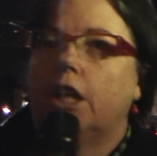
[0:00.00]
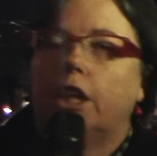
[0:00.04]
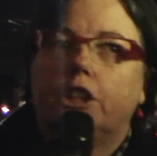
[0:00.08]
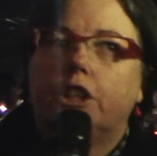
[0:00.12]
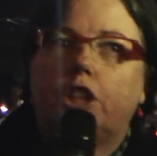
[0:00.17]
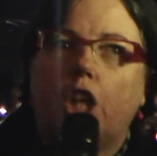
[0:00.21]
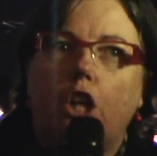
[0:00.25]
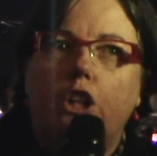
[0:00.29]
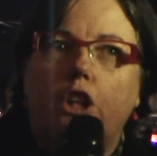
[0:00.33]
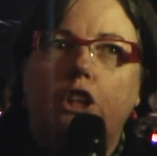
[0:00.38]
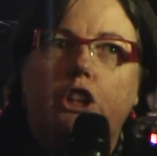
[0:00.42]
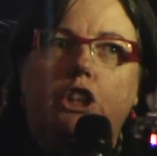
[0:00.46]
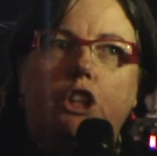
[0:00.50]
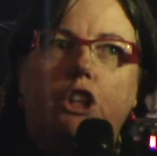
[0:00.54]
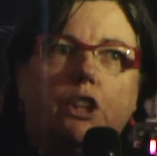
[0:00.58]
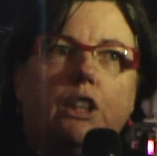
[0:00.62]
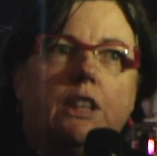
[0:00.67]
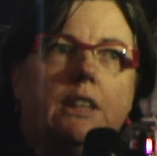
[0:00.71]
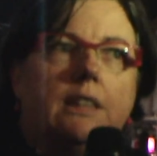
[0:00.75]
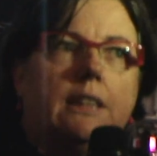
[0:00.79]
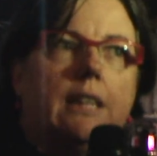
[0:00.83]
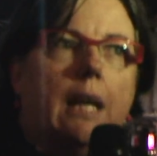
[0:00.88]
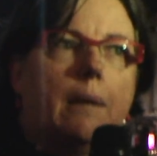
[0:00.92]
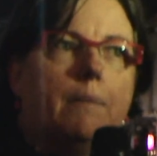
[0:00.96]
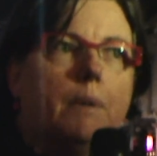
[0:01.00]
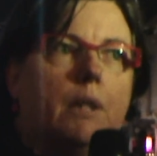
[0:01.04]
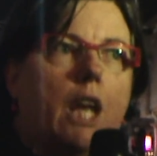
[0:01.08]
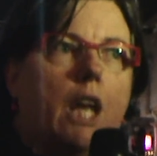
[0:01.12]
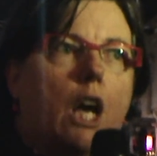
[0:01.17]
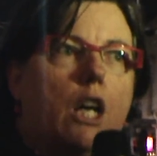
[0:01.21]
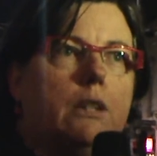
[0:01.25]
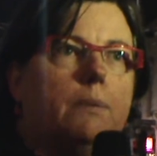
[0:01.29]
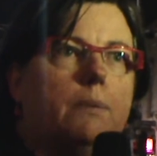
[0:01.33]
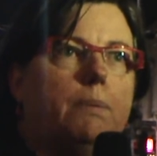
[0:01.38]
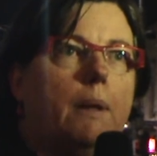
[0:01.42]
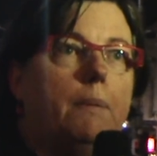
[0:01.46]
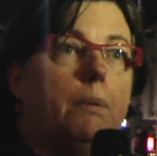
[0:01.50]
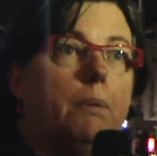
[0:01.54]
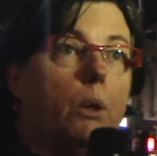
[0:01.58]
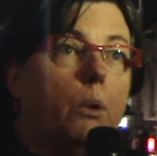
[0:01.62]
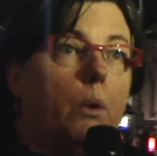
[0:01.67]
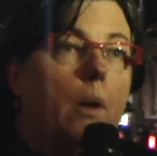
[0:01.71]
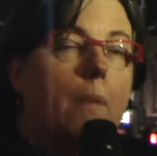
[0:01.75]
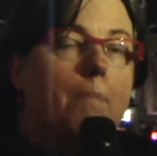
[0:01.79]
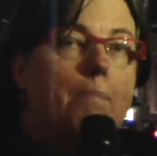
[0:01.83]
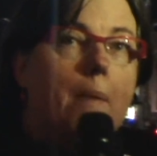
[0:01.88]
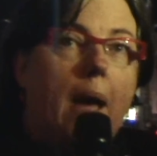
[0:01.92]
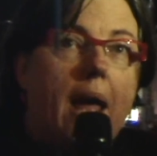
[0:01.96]
So shouldn't some of those people
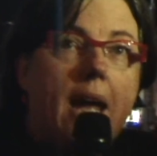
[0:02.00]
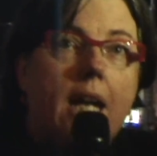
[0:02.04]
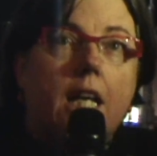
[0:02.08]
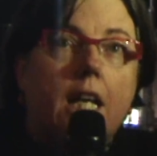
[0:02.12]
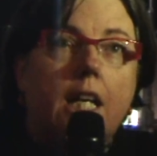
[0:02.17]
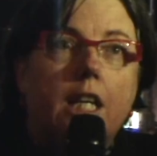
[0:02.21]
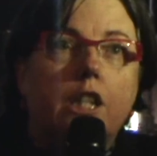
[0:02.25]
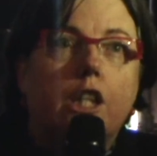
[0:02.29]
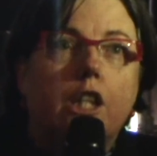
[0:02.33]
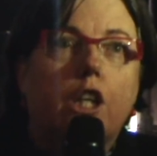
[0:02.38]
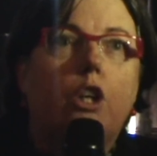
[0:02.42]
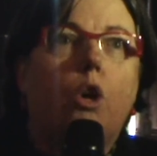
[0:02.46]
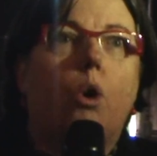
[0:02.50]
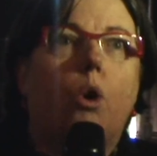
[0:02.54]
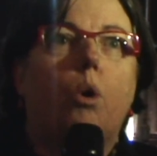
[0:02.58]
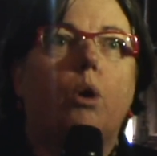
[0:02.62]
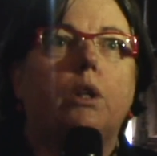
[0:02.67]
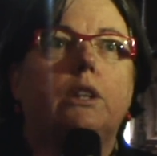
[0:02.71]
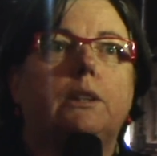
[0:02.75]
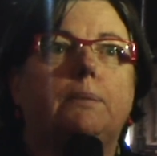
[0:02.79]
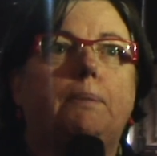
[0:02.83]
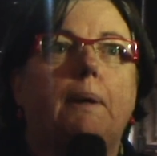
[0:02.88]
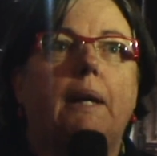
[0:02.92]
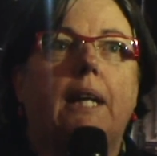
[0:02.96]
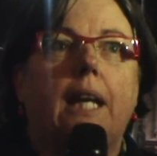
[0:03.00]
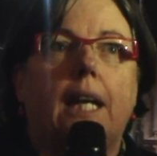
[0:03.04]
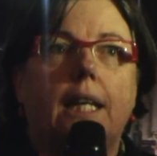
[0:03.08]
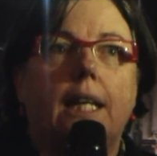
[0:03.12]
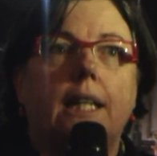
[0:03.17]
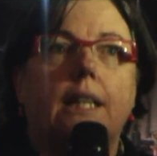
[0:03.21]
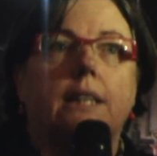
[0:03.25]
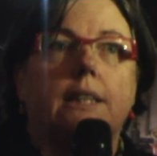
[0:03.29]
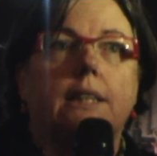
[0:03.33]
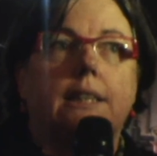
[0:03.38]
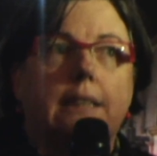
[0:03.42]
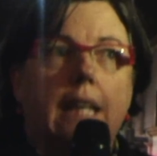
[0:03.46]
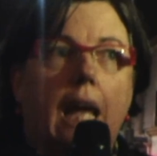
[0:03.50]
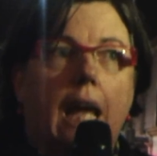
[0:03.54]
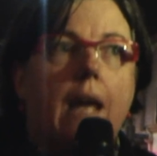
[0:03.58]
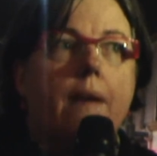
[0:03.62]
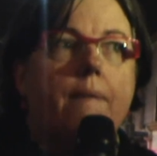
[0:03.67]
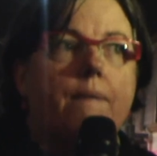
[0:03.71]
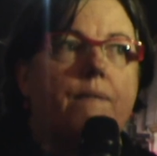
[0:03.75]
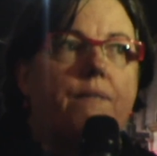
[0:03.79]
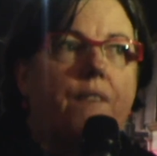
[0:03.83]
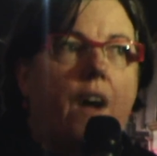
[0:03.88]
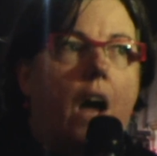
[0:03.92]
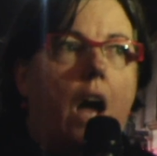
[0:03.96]
who are making the laws be getting the
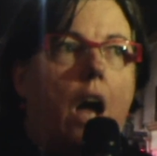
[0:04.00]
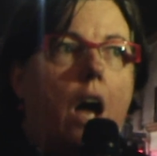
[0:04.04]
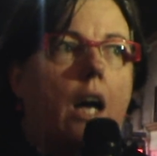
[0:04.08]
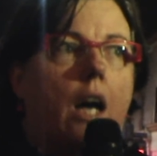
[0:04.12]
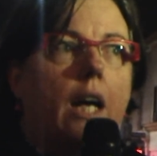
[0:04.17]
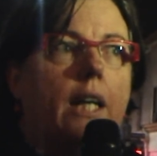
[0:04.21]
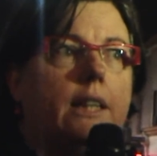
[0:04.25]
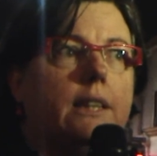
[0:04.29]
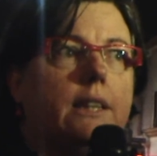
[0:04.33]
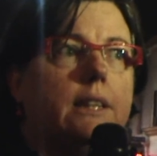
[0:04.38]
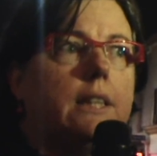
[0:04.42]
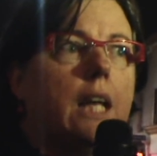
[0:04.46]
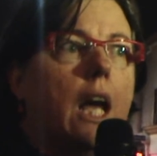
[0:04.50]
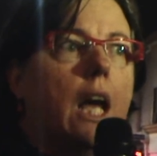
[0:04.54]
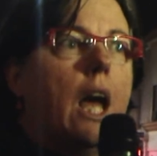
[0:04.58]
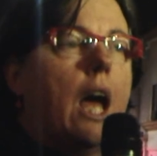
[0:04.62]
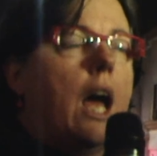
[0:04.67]
same fines?